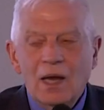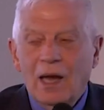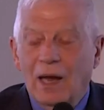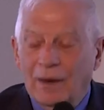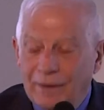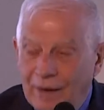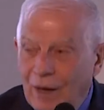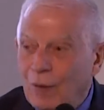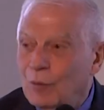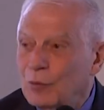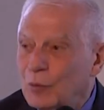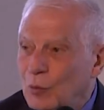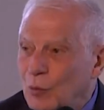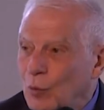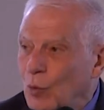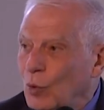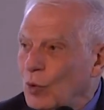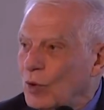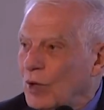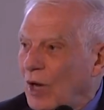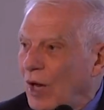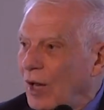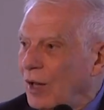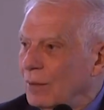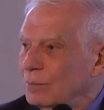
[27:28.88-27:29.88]
And now the
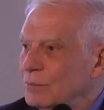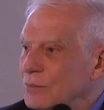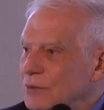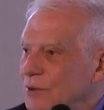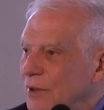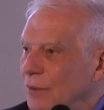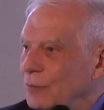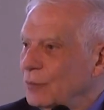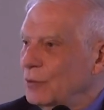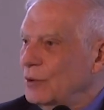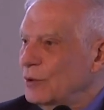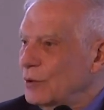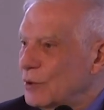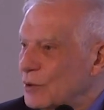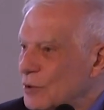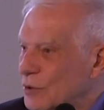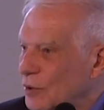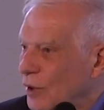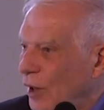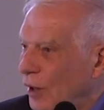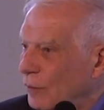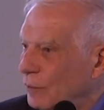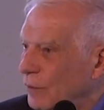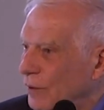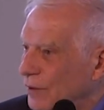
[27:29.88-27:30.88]
war comes and we
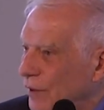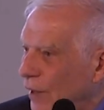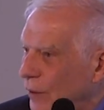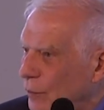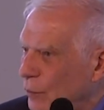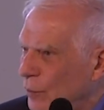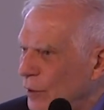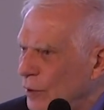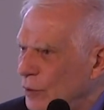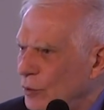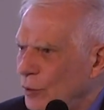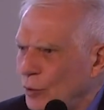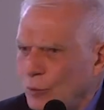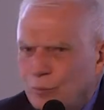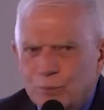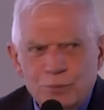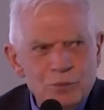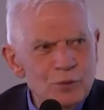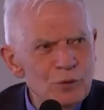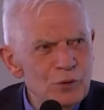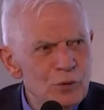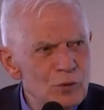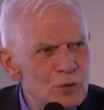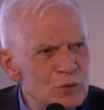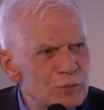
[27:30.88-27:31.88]
discover that we don't
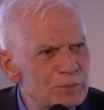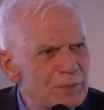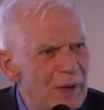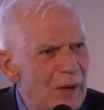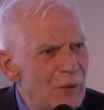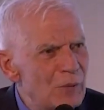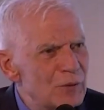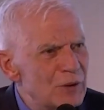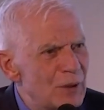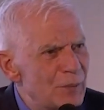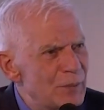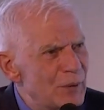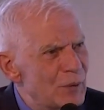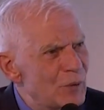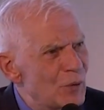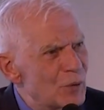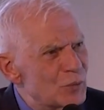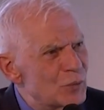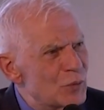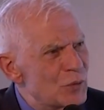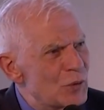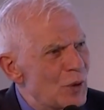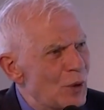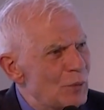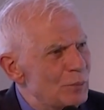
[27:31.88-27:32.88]
produce powder
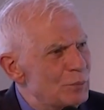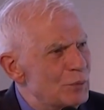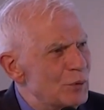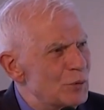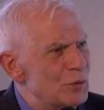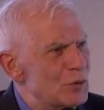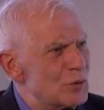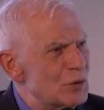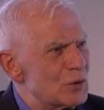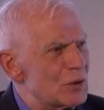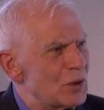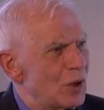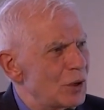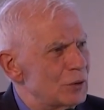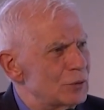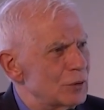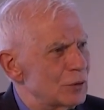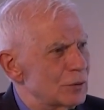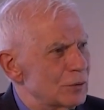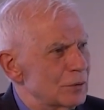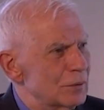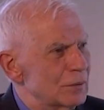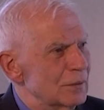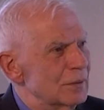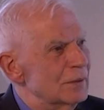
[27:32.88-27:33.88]
because we don't produce
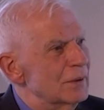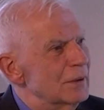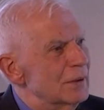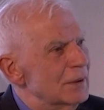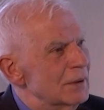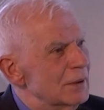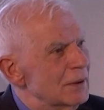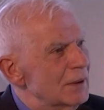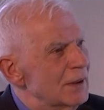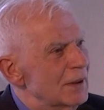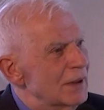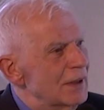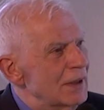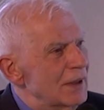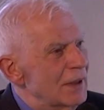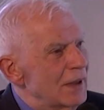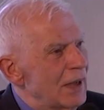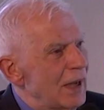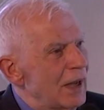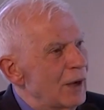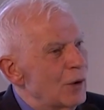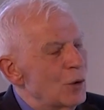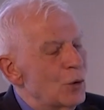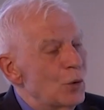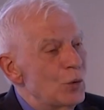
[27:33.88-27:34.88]
cotton.
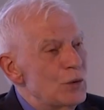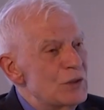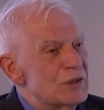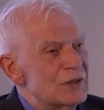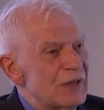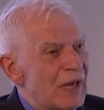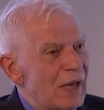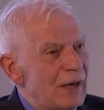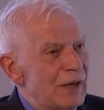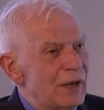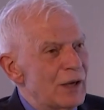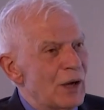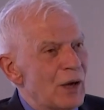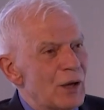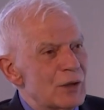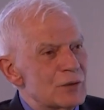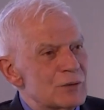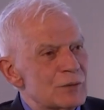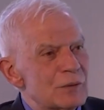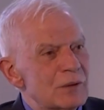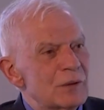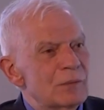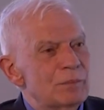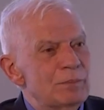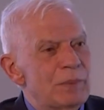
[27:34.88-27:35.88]
And who is selling
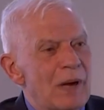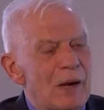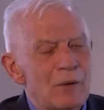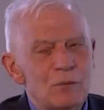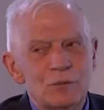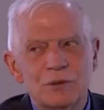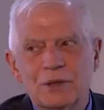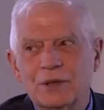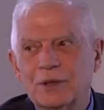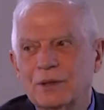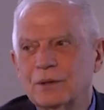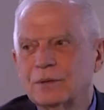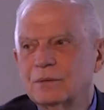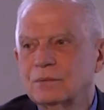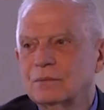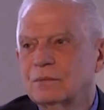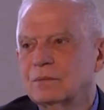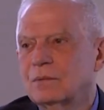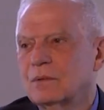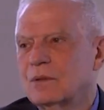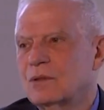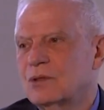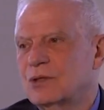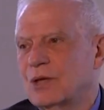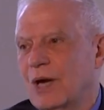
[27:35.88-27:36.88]
us powder?
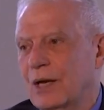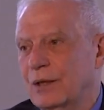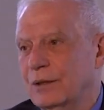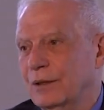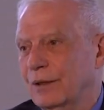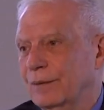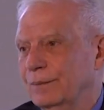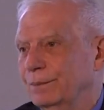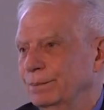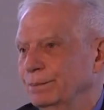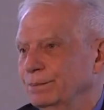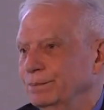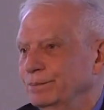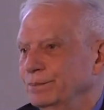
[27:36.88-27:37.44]
China.